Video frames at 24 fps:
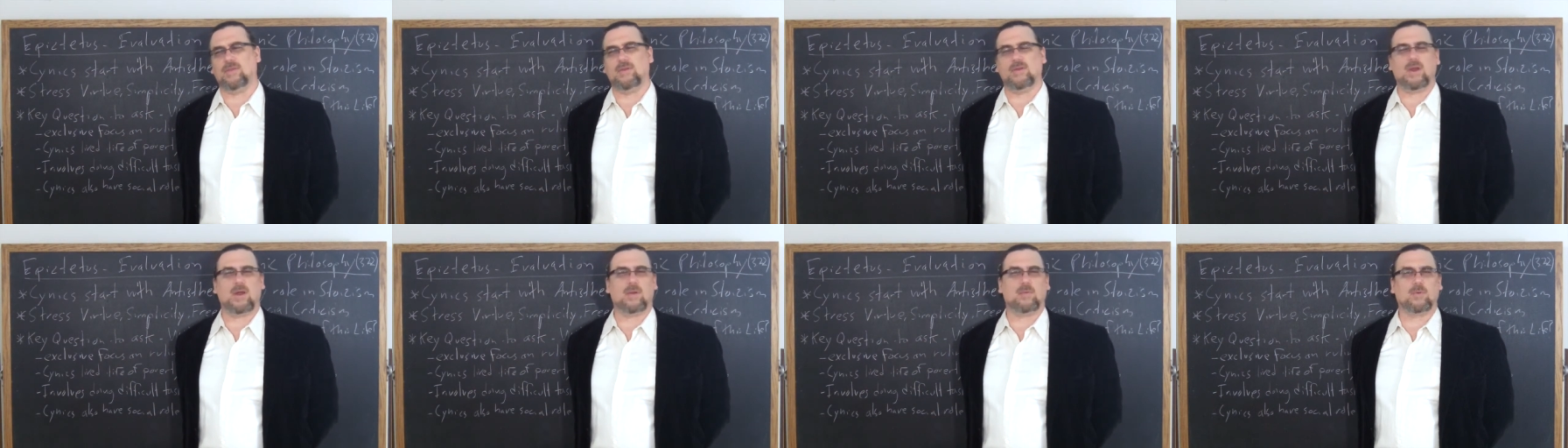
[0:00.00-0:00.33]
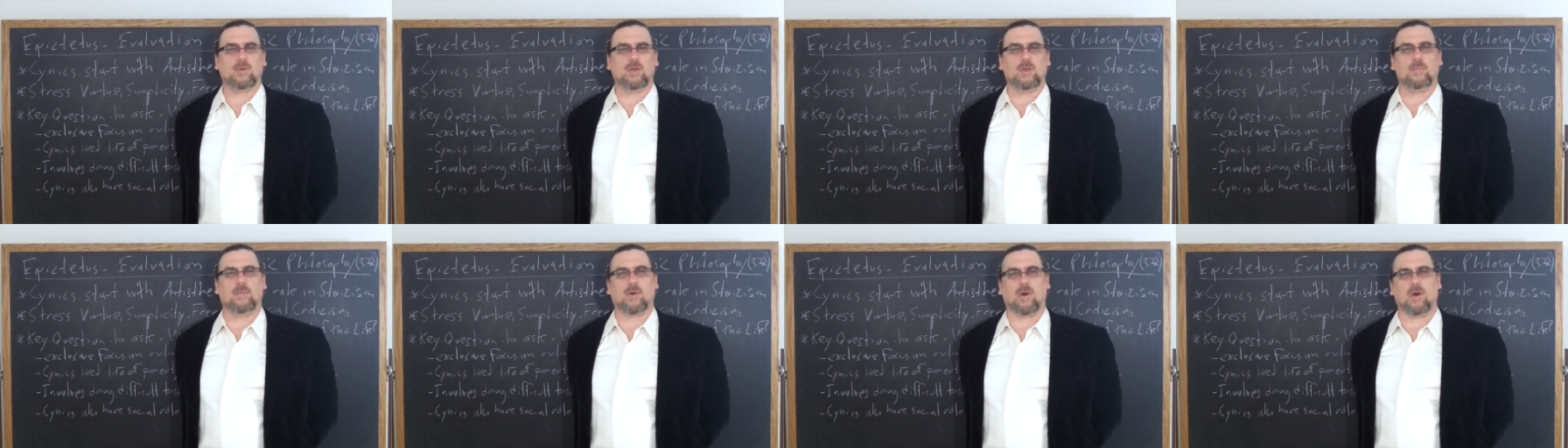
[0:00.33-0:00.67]
and they're not
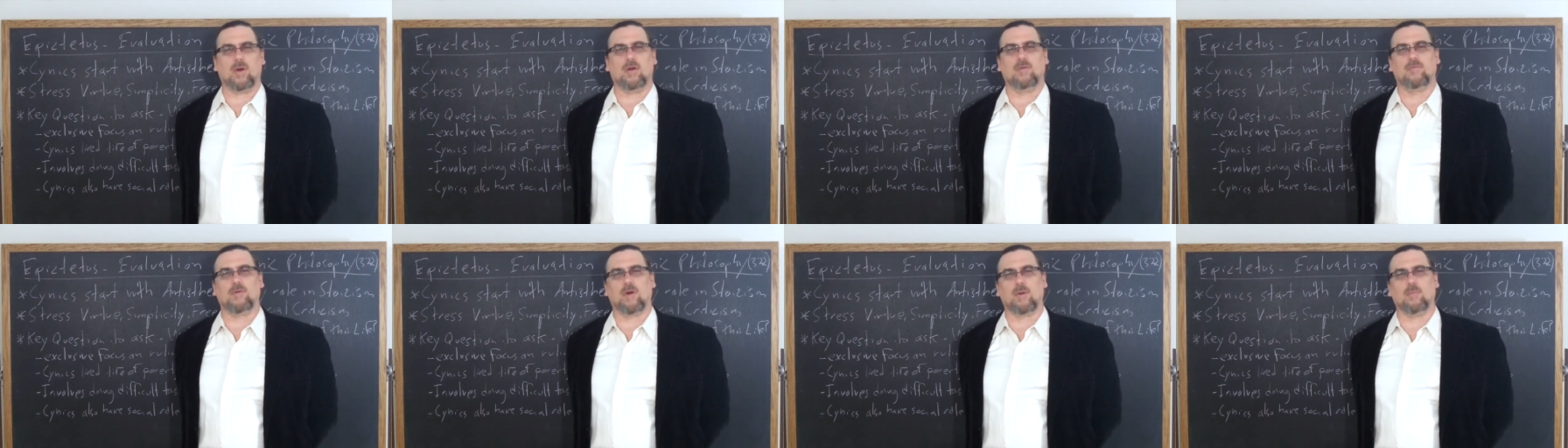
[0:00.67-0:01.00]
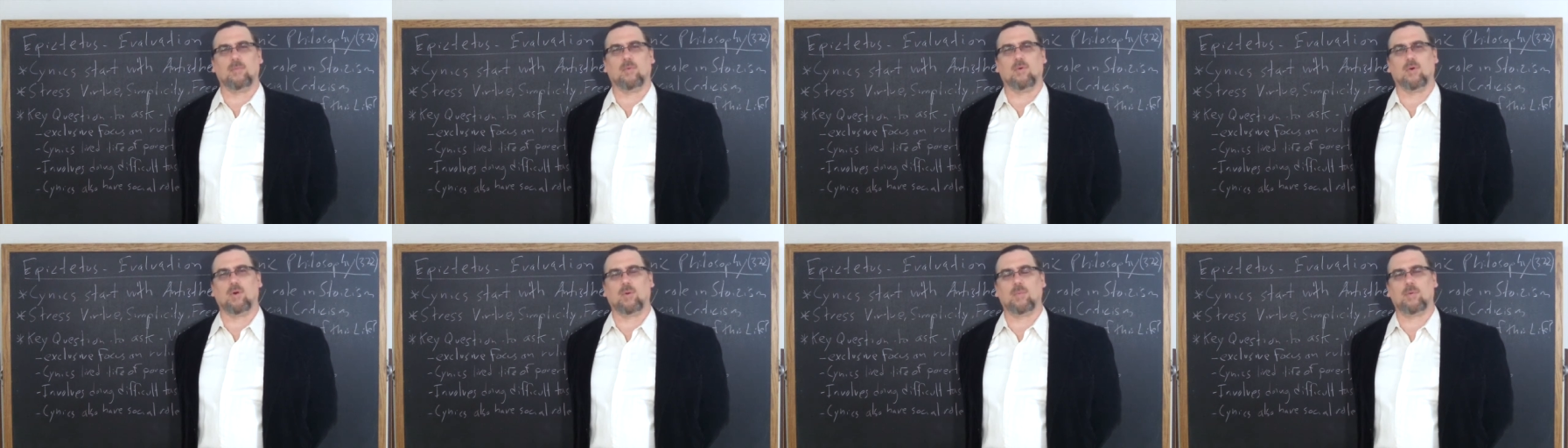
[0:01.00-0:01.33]
really part of
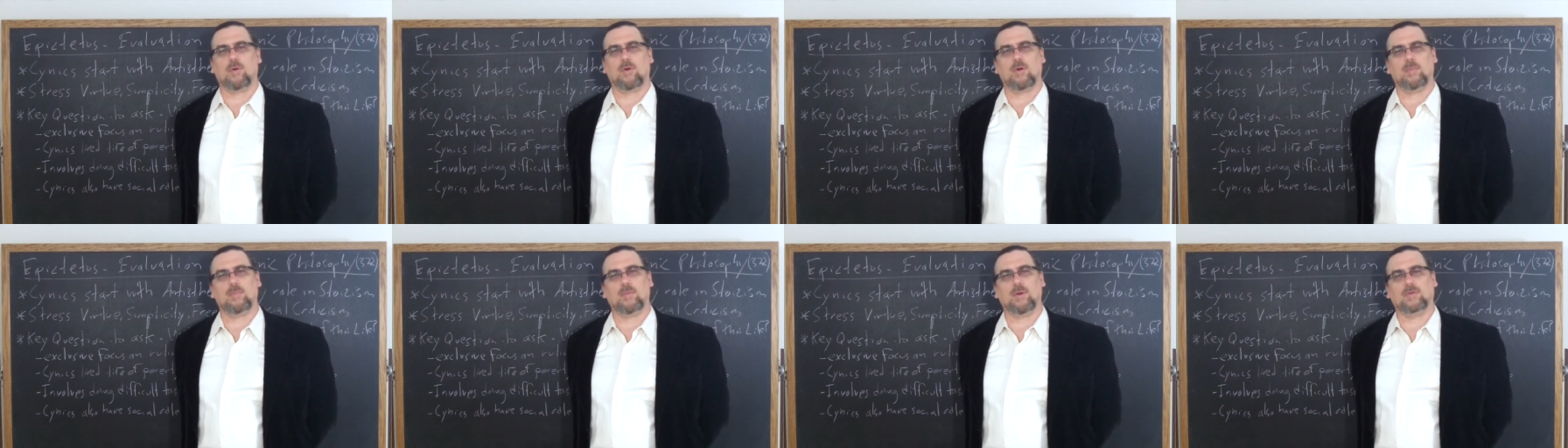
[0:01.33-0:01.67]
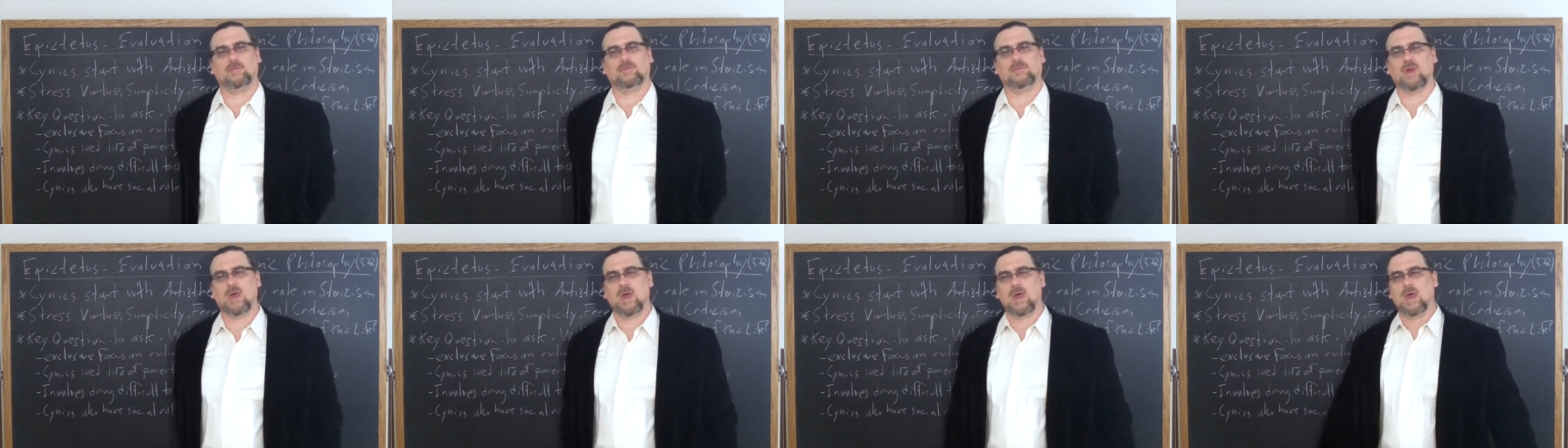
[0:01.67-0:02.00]
our moral
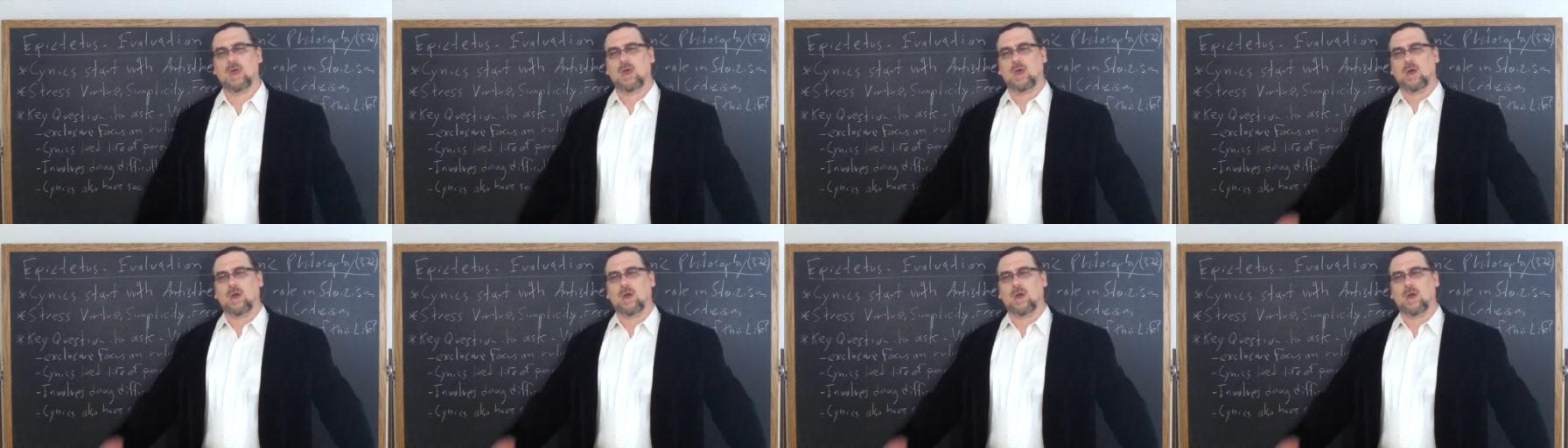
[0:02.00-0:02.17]
purpose.